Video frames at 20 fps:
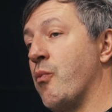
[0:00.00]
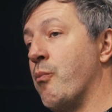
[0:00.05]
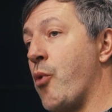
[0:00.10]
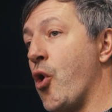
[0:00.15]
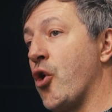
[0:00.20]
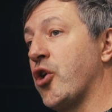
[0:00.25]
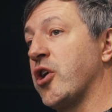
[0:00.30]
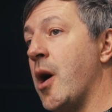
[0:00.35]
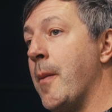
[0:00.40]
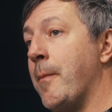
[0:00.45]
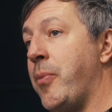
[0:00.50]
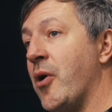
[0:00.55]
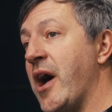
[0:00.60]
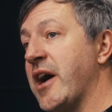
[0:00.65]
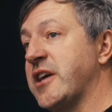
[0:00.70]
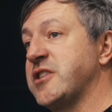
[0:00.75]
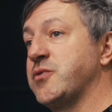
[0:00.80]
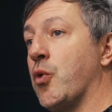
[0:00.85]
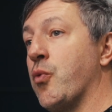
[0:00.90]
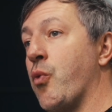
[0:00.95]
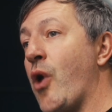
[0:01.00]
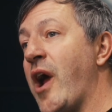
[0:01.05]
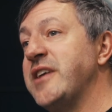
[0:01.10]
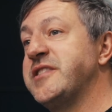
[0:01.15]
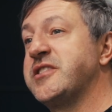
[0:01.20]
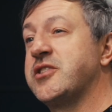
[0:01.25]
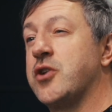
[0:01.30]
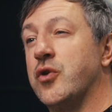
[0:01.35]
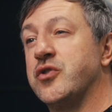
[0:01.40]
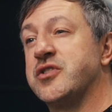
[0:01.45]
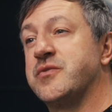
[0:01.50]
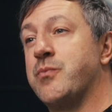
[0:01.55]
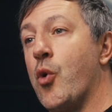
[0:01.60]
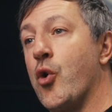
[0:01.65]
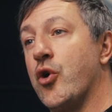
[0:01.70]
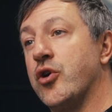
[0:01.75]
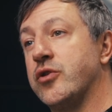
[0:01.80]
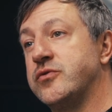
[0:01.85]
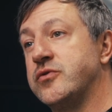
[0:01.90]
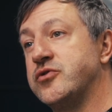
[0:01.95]
more complex, where rice goes
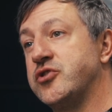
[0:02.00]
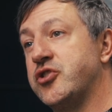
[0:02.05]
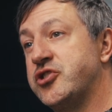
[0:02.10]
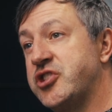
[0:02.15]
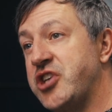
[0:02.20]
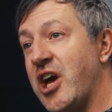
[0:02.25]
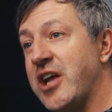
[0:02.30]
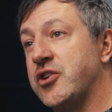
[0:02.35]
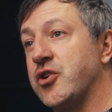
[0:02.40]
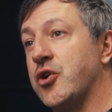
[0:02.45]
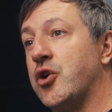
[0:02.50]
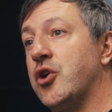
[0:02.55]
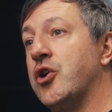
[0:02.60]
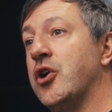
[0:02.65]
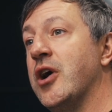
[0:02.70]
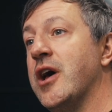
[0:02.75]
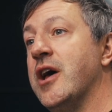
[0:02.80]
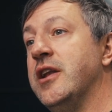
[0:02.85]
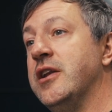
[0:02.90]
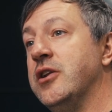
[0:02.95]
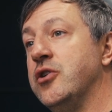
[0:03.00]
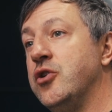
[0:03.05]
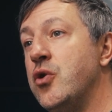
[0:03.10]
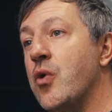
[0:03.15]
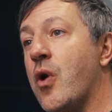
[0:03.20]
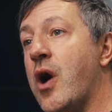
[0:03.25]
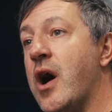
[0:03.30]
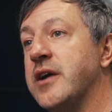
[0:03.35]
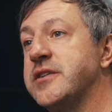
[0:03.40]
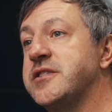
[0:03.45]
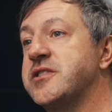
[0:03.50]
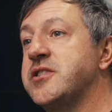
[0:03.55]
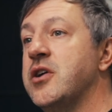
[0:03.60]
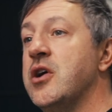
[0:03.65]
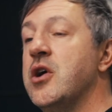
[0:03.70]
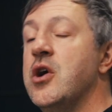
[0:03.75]
more gentle and nuanced.